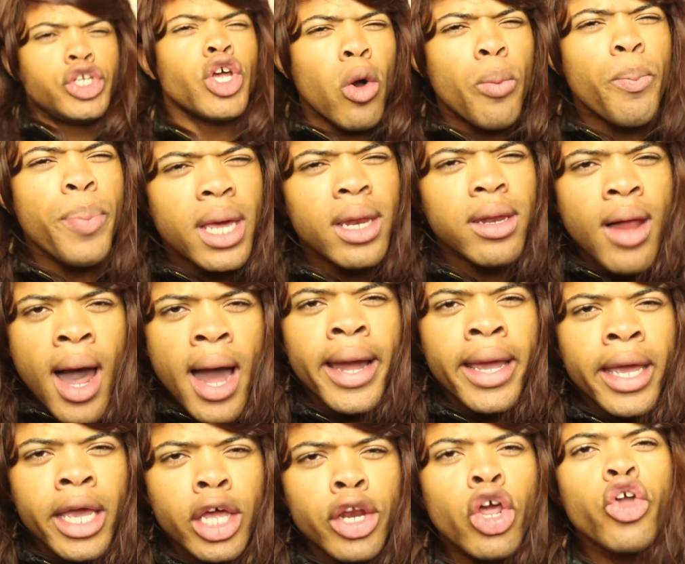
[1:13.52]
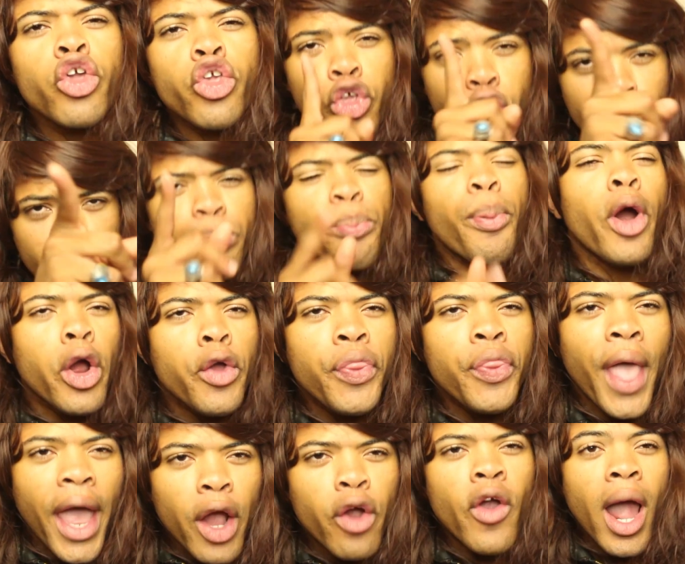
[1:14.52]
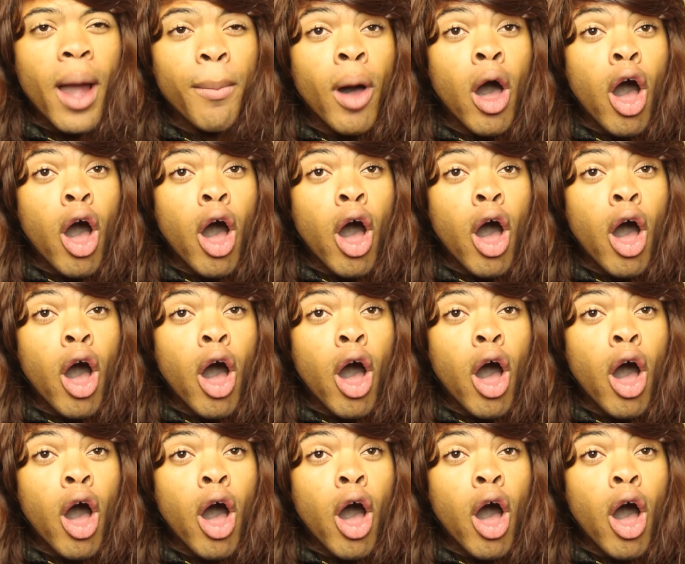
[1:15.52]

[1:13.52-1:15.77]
don't be lying. You burned that crap